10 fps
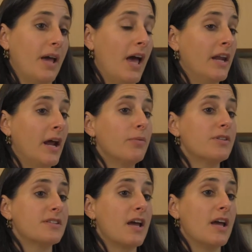and I
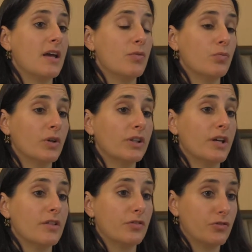would say
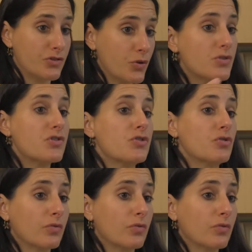really student-student